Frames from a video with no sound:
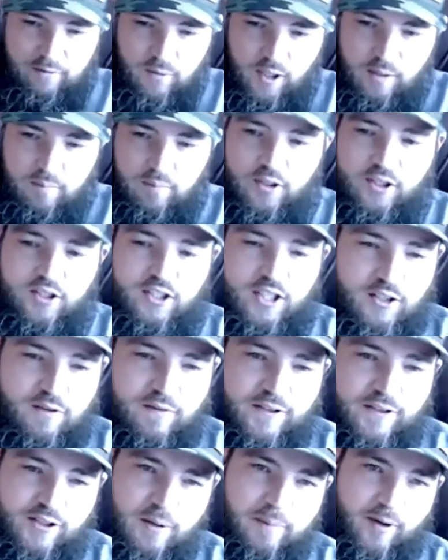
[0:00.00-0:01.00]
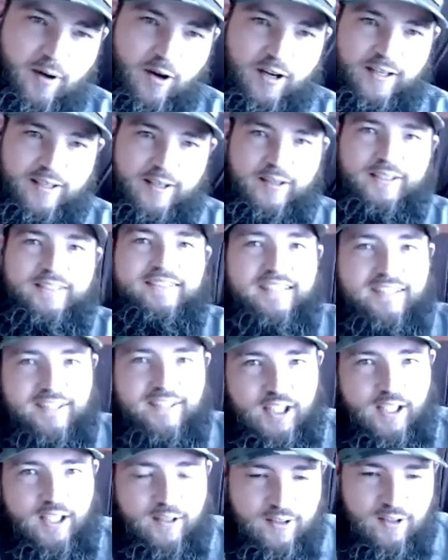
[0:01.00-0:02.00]
Really appreciate you for jumping on here and, and,
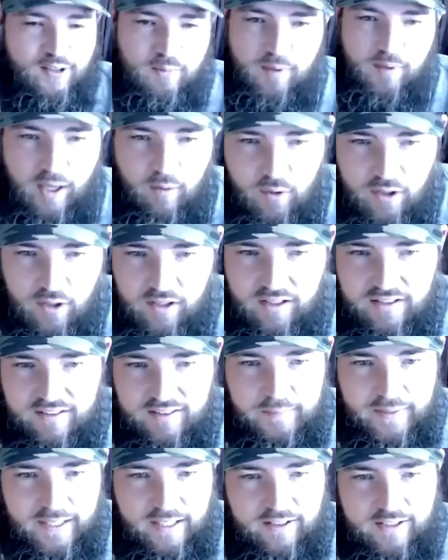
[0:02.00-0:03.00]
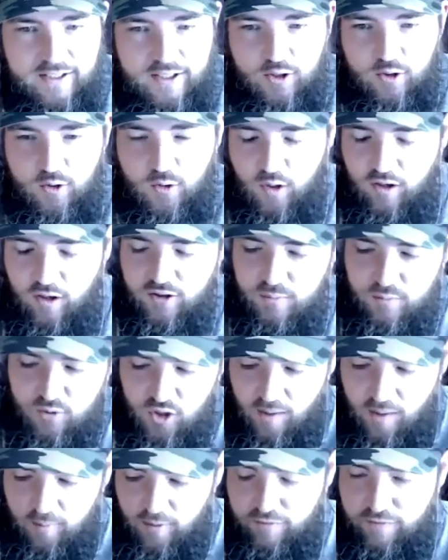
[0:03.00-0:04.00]
sharing some of that with us. I mean, I think you do an awesome
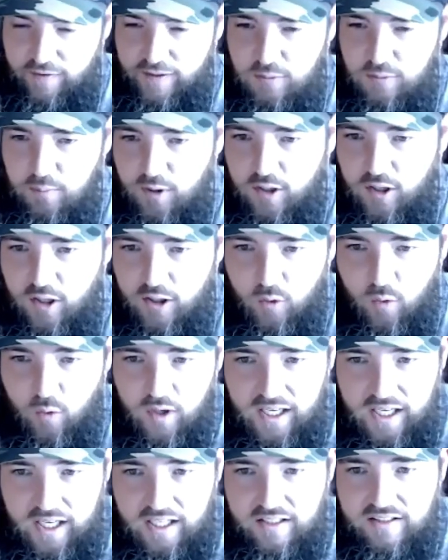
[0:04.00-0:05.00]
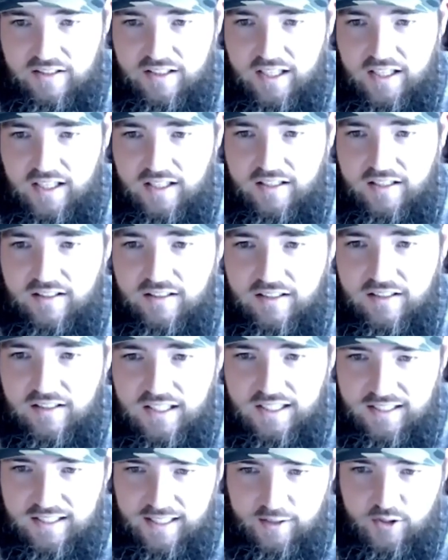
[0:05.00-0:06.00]
job on Facebook on the organic side, and
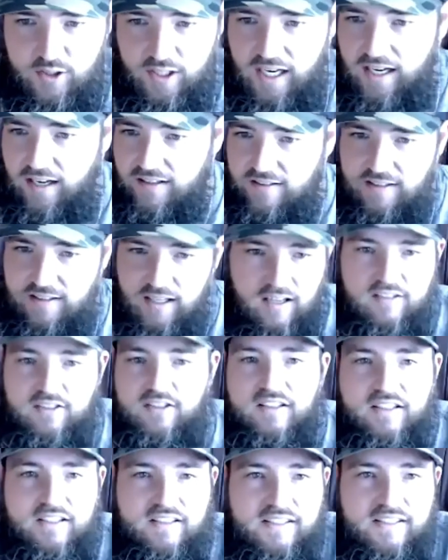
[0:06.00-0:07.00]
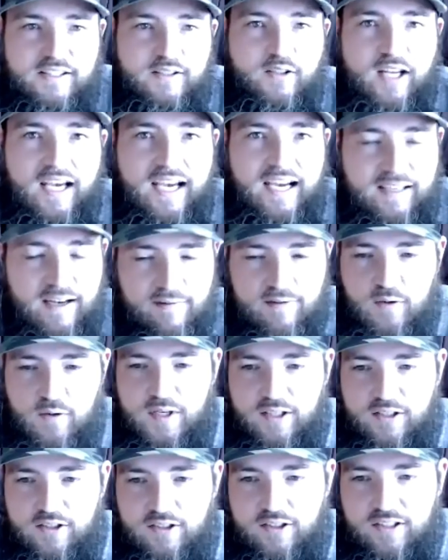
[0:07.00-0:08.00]
like you said, I constantly see you tagged
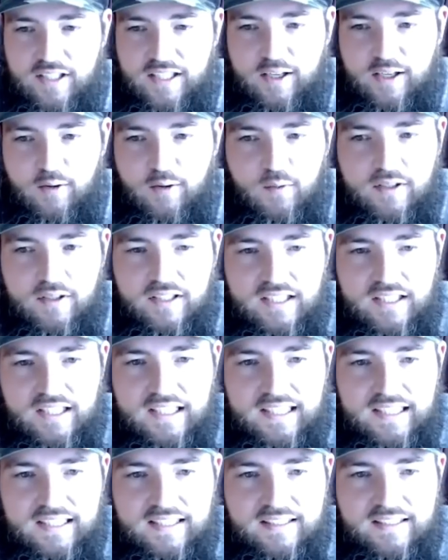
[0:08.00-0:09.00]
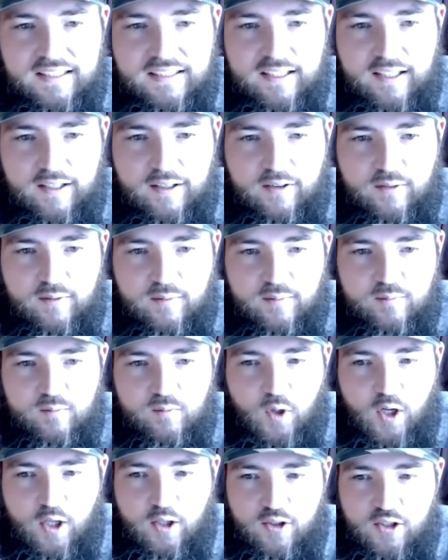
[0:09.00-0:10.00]
everywhere. So I know, you know,
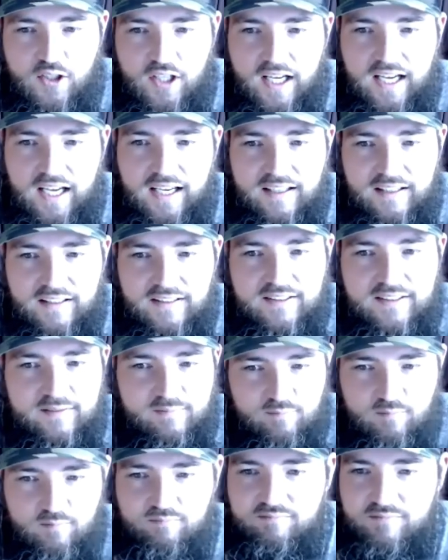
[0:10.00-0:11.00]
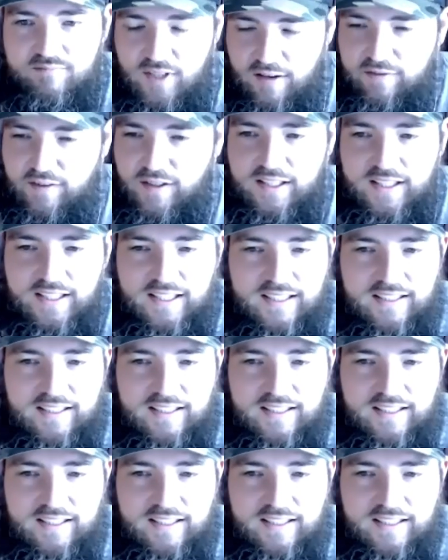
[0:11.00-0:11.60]
what you're saying is definitely.